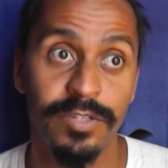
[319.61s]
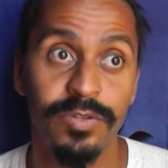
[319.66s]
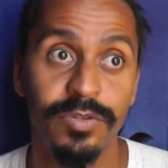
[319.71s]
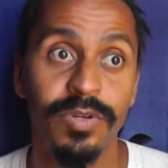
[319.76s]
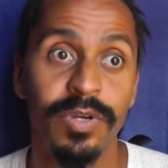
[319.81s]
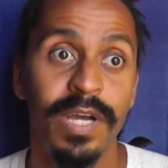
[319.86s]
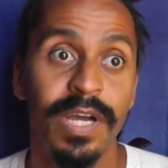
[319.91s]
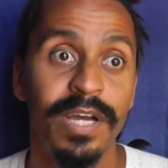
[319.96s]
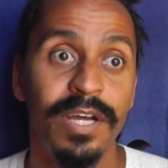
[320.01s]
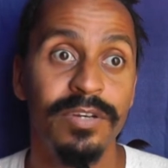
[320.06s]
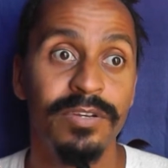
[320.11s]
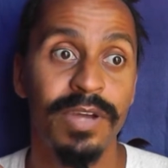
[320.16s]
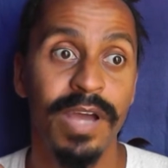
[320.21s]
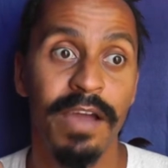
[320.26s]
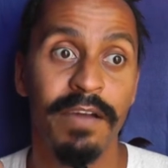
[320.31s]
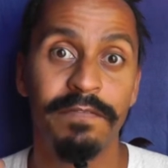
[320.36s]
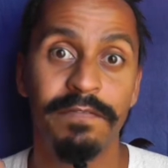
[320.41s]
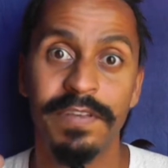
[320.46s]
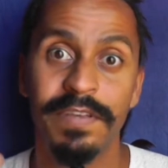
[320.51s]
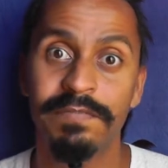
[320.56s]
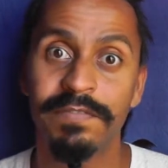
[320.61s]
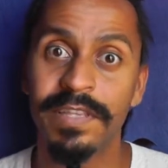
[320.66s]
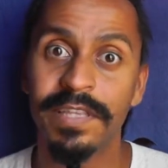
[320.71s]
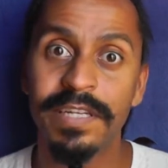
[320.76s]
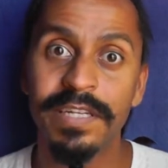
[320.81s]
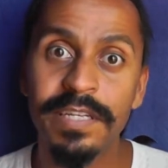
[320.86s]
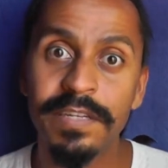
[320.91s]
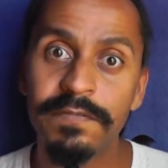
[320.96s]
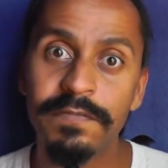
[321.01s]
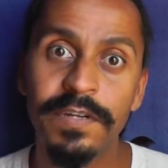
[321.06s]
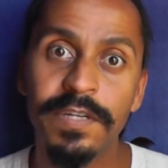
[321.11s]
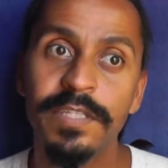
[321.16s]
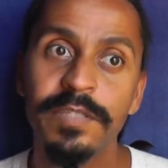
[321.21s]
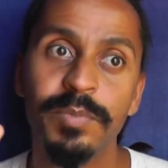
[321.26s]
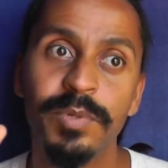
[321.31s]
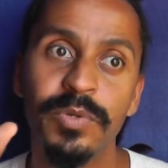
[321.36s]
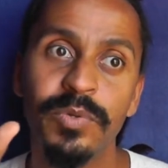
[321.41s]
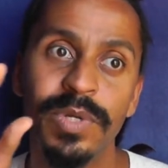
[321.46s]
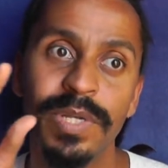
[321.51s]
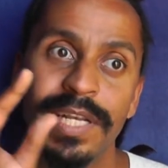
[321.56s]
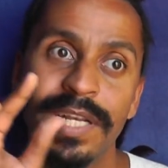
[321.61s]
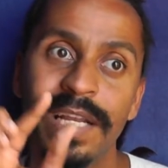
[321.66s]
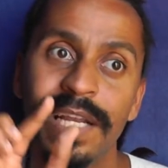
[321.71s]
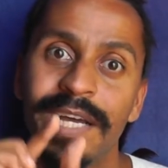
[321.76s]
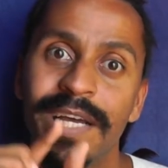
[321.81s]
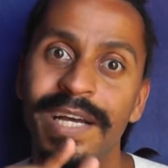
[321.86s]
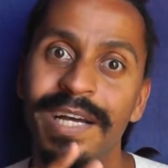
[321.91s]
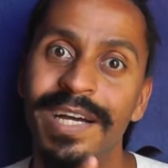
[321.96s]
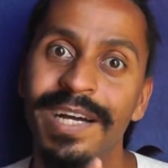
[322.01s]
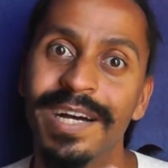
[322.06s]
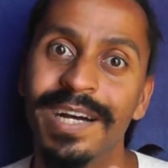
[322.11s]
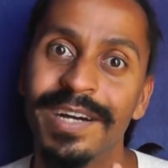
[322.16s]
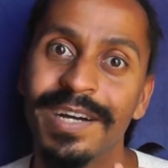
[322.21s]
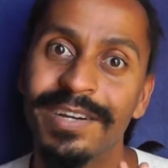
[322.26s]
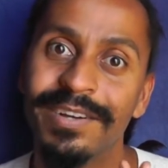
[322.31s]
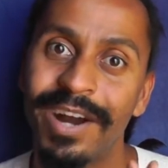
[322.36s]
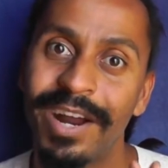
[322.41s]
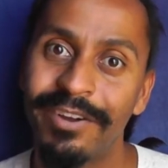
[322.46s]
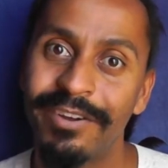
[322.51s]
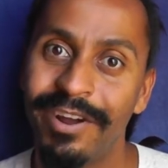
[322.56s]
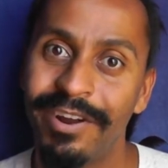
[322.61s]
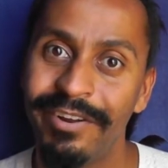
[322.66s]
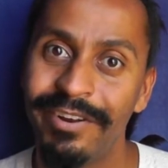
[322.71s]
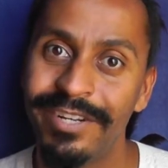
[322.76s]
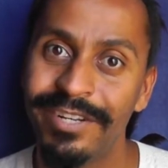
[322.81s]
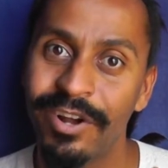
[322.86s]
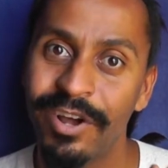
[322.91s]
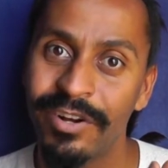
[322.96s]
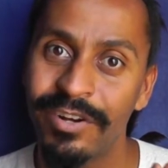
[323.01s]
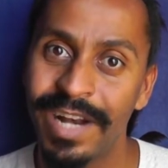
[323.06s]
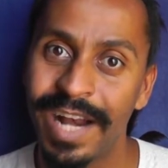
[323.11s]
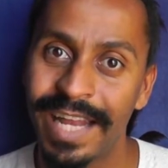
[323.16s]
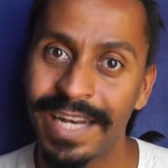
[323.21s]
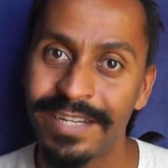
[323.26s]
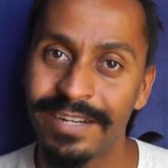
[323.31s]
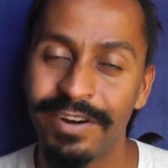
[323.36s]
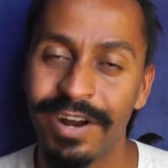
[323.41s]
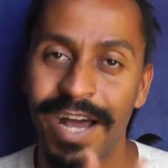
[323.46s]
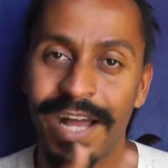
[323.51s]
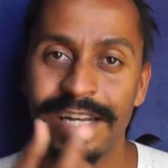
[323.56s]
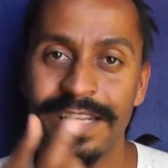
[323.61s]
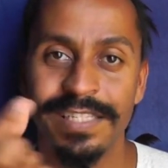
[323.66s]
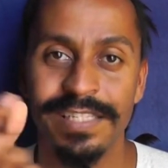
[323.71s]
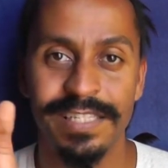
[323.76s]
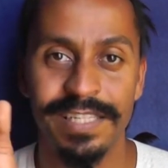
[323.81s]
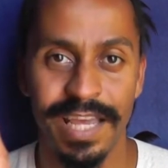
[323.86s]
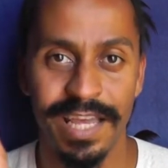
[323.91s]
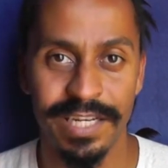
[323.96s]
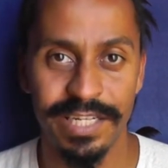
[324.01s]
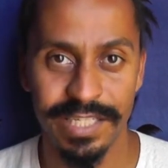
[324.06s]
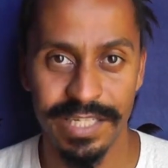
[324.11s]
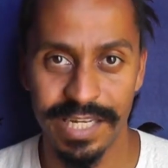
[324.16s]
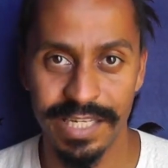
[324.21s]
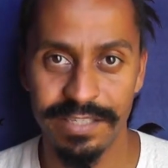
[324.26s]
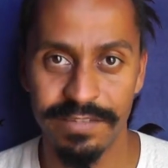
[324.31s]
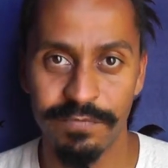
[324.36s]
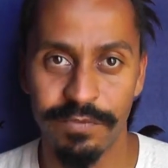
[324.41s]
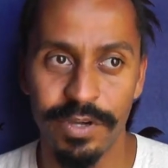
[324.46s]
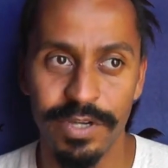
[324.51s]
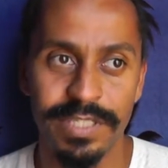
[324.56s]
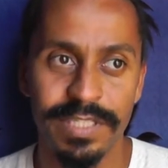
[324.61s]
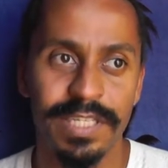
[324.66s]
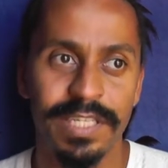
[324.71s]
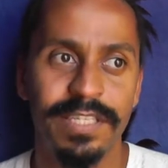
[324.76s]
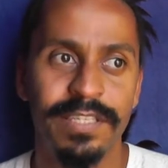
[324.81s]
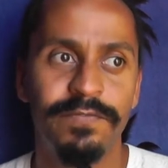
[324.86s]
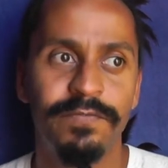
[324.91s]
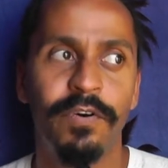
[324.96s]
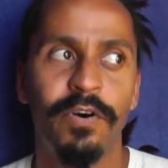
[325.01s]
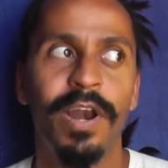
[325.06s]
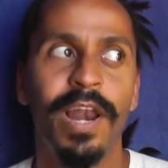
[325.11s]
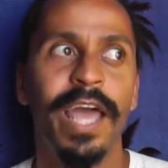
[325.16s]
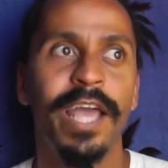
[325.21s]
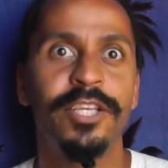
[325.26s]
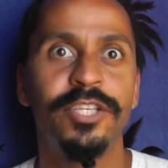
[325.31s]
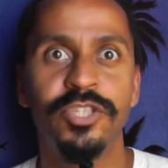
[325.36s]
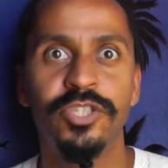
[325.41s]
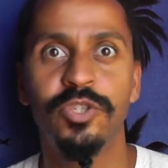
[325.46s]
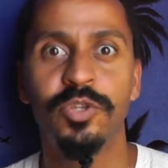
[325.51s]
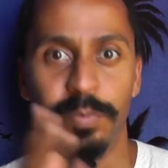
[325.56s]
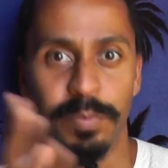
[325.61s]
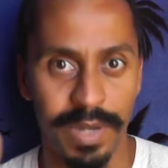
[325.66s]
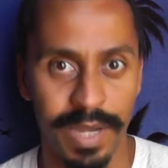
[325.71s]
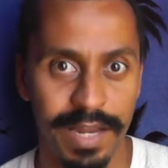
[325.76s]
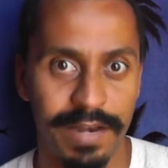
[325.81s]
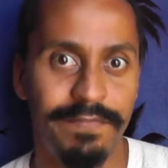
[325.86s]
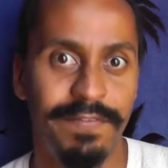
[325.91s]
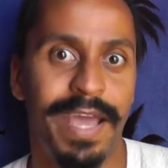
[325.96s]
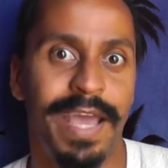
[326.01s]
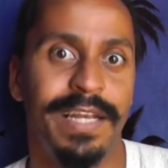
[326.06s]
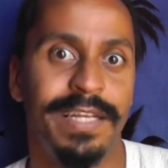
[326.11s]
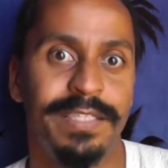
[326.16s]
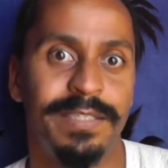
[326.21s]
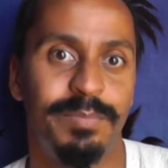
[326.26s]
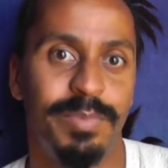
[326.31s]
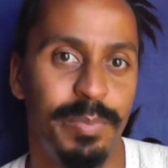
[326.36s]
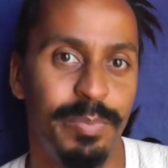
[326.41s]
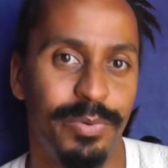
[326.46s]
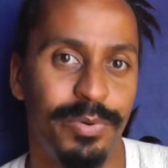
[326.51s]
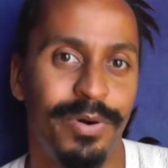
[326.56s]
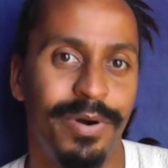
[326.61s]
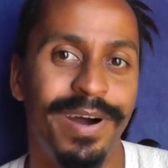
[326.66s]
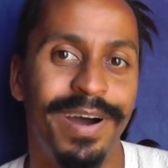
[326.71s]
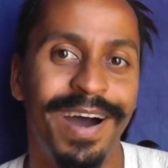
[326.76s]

To, to have even the difference between uh, lateralis and chest voice is for like super advanced people.